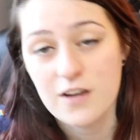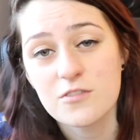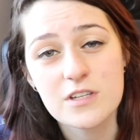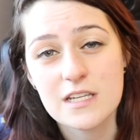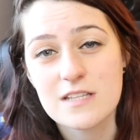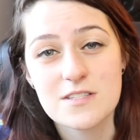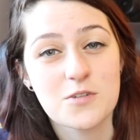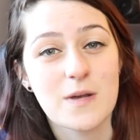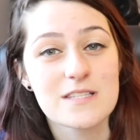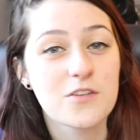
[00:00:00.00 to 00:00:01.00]
I don't really
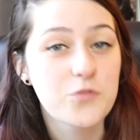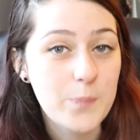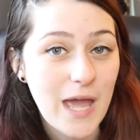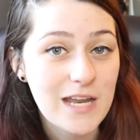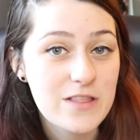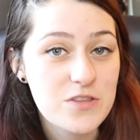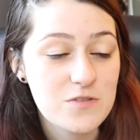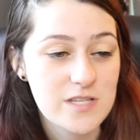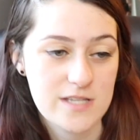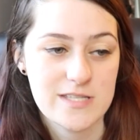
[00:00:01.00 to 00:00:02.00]
consider myself a pet
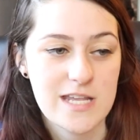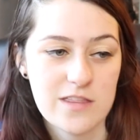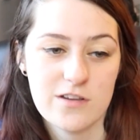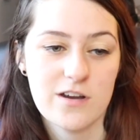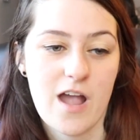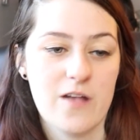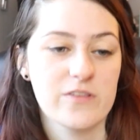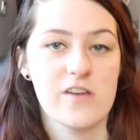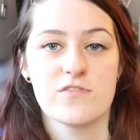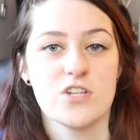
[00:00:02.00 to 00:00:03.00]
enthusiast either. I
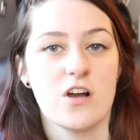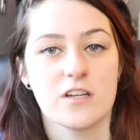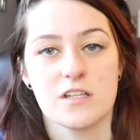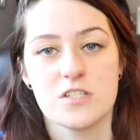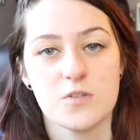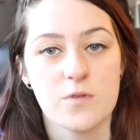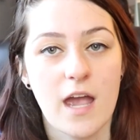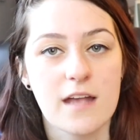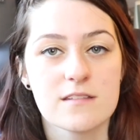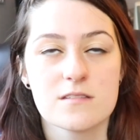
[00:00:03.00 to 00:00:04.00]
only have a dog and two
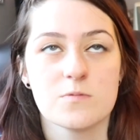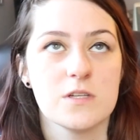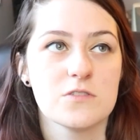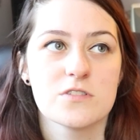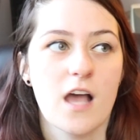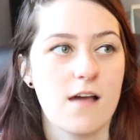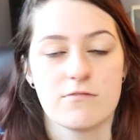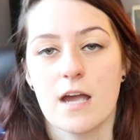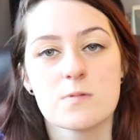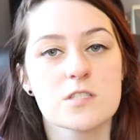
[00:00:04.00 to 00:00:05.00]
rats. We used to have
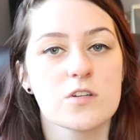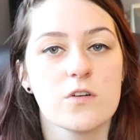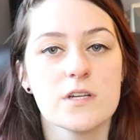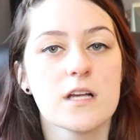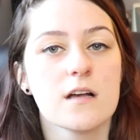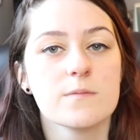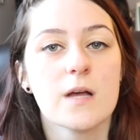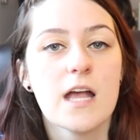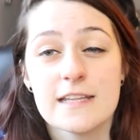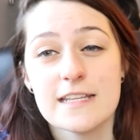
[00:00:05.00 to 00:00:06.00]
rabbits growing up.
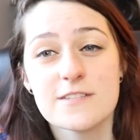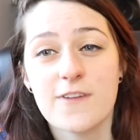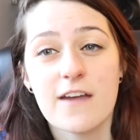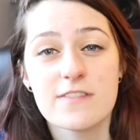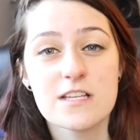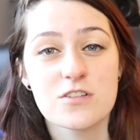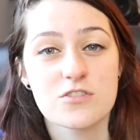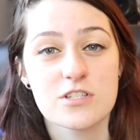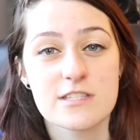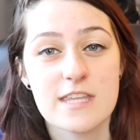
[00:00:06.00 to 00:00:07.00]
These five things are
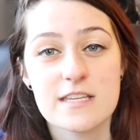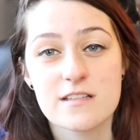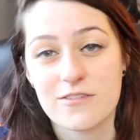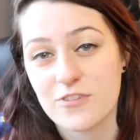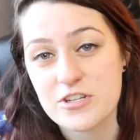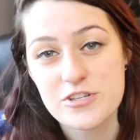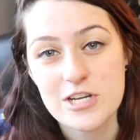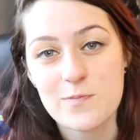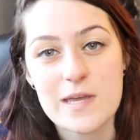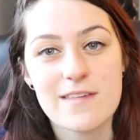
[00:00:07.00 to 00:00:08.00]
just things that
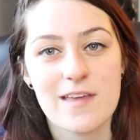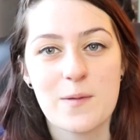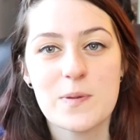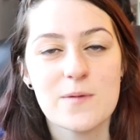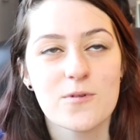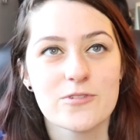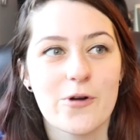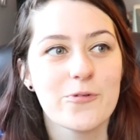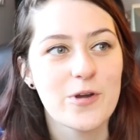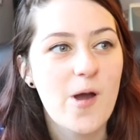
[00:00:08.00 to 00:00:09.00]
frustrate me that people
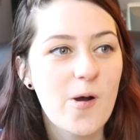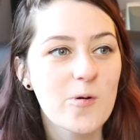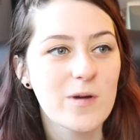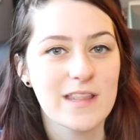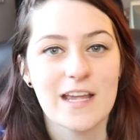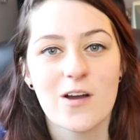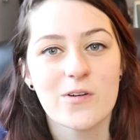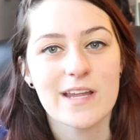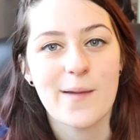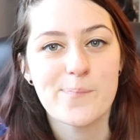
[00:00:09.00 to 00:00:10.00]
don't know when they go
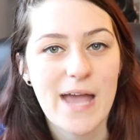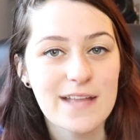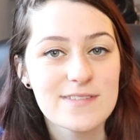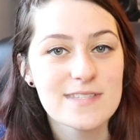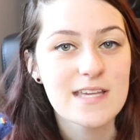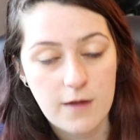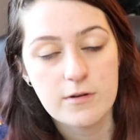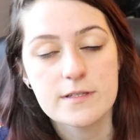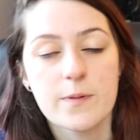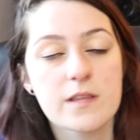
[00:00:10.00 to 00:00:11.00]
to get pets. I
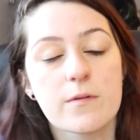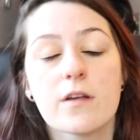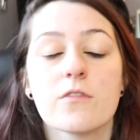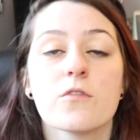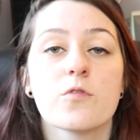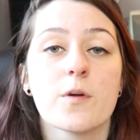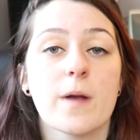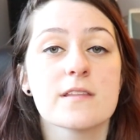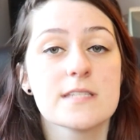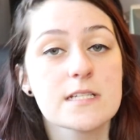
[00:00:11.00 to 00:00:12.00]
worked at PetSmart for
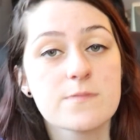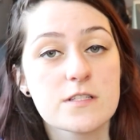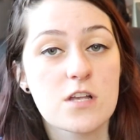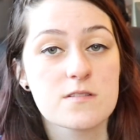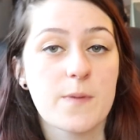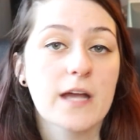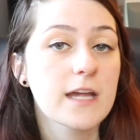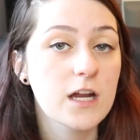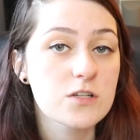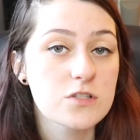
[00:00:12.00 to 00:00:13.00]
about 6 months as a pet
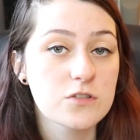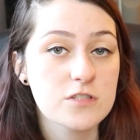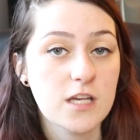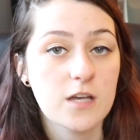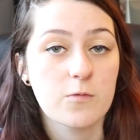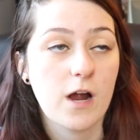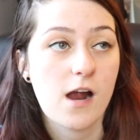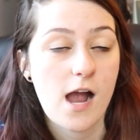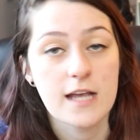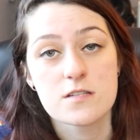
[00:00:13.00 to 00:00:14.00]
care associate
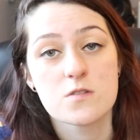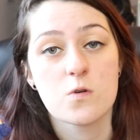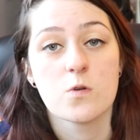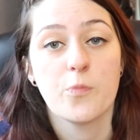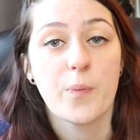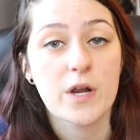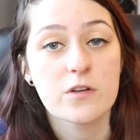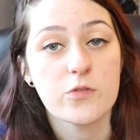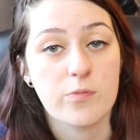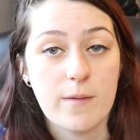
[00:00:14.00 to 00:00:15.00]
where I sold
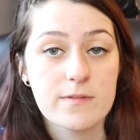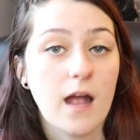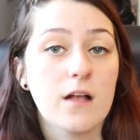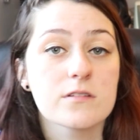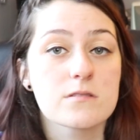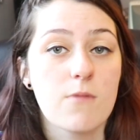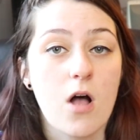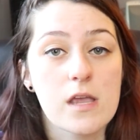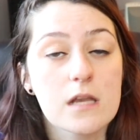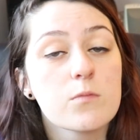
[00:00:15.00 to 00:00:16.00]
birds, reptiles,
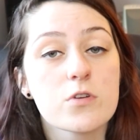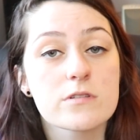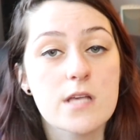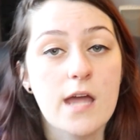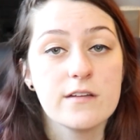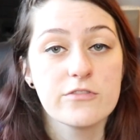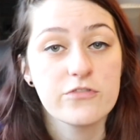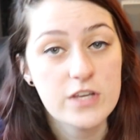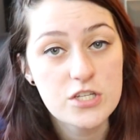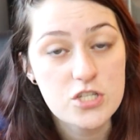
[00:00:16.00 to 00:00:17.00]
small animals, and
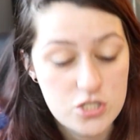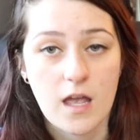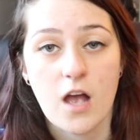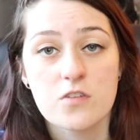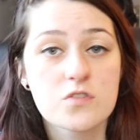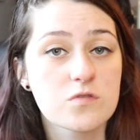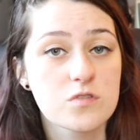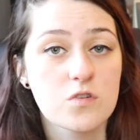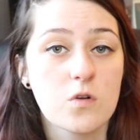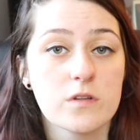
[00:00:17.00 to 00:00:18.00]
fish. I also
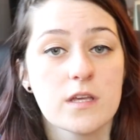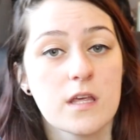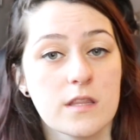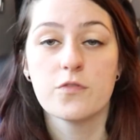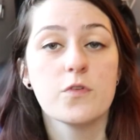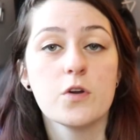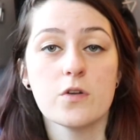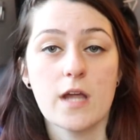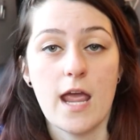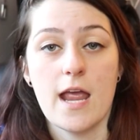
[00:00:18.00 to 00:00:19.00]
sold the
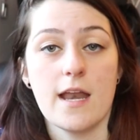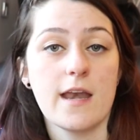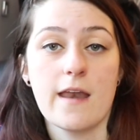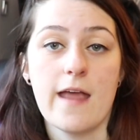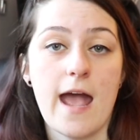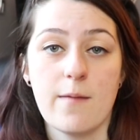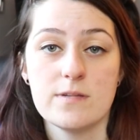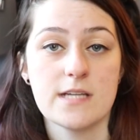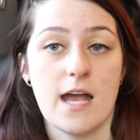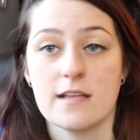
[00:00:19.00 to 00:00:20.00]
food and
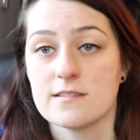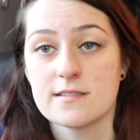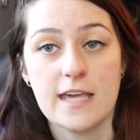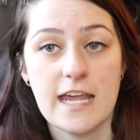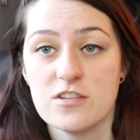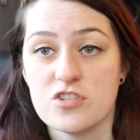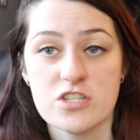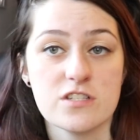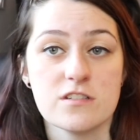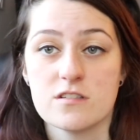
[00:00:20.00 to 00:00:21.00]
habitats,
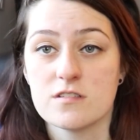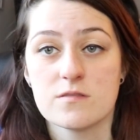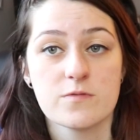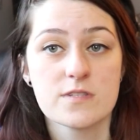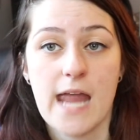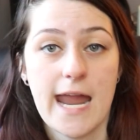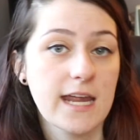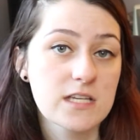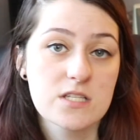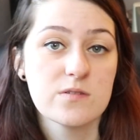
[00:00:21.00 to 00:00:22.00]
cages,
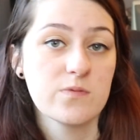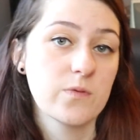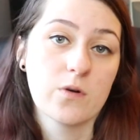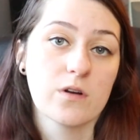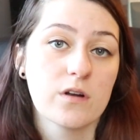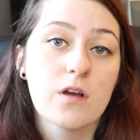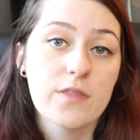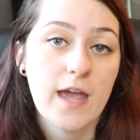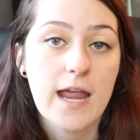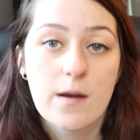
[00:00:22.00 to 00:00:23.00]
tanks for
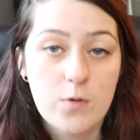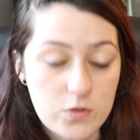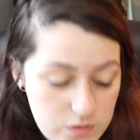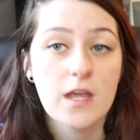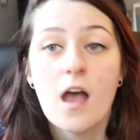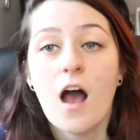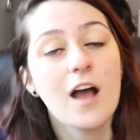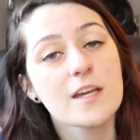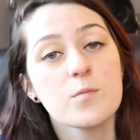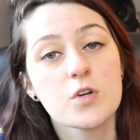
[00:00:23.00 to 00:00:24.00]
the animals.
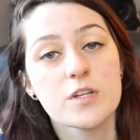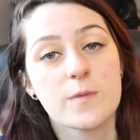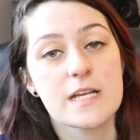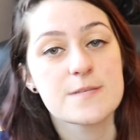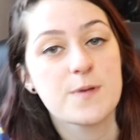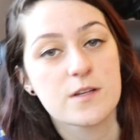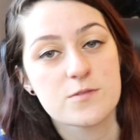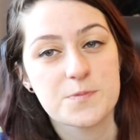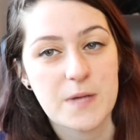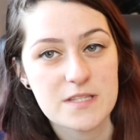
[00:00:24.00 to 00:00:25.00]
I'll get more into my
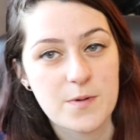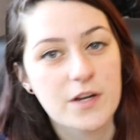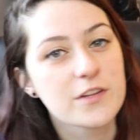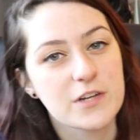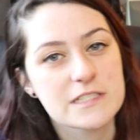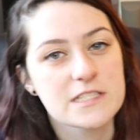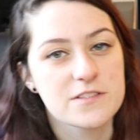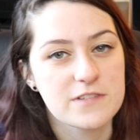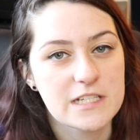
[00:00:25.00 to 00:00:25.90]
experience with PetSmart in the rest of the